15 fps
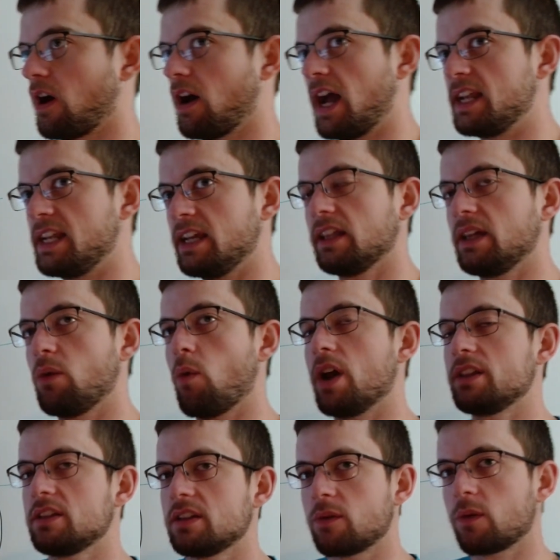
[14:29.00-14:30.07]
ideally
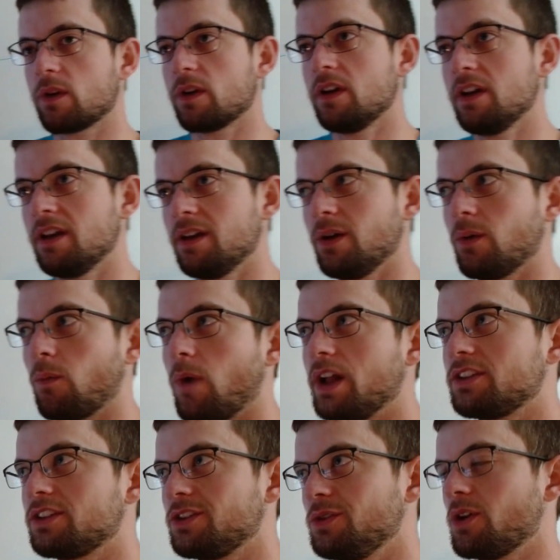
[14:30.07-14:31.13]
once
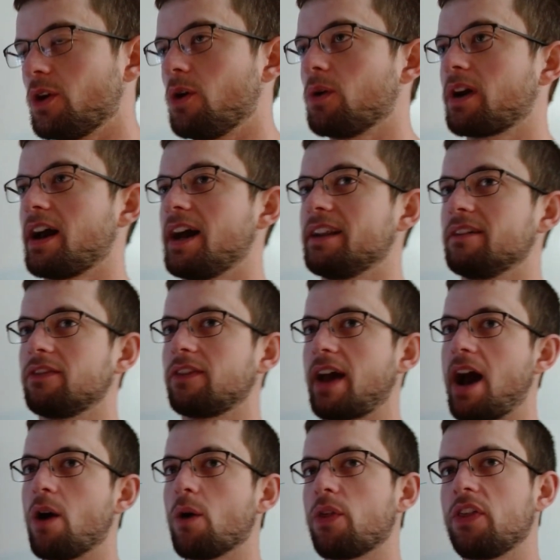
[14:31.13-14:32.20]
you know kind of
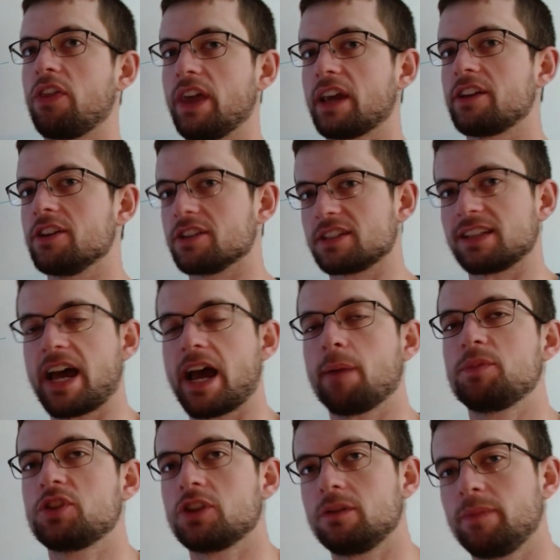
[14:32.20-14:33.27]
how thick your
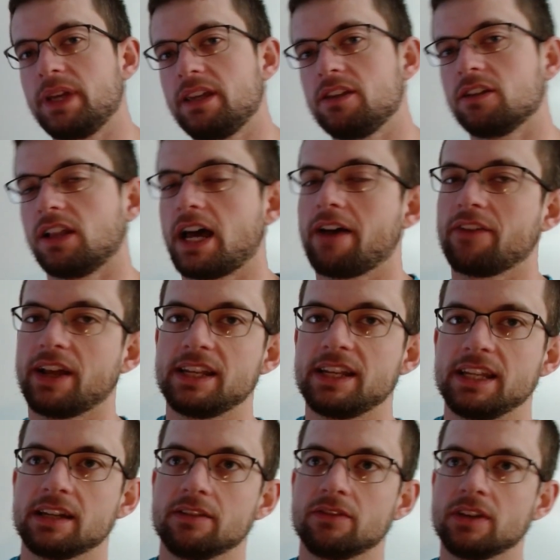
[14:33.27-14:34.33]
slab should be, you'll have an
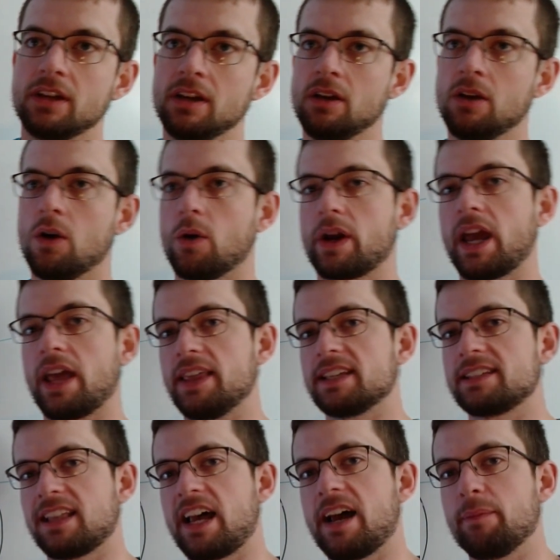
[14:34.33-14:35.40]
idea of, okay,
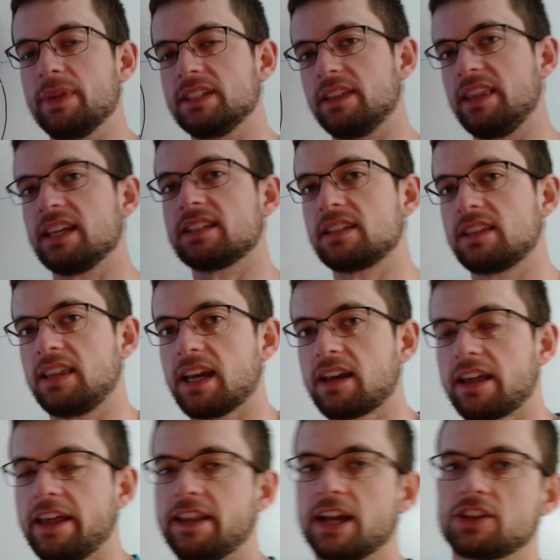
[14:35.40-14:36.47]
this slab is this
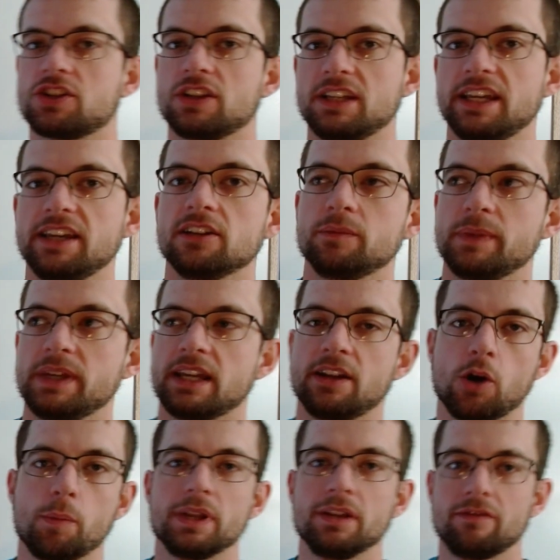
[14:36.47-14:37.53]
thick and that should yield me an
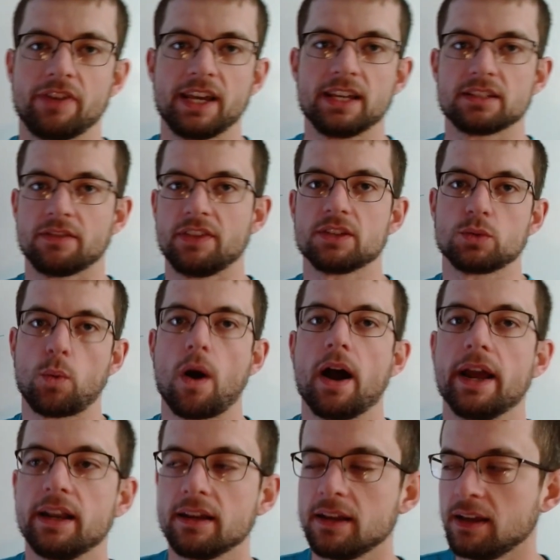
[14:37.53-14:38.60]
opening face of this
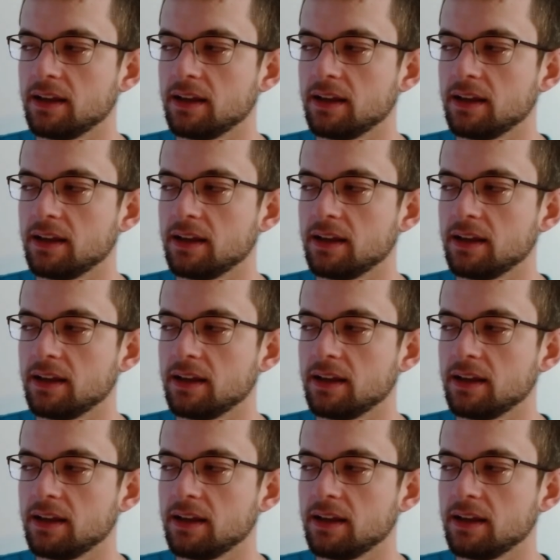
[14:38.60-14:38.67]
wide,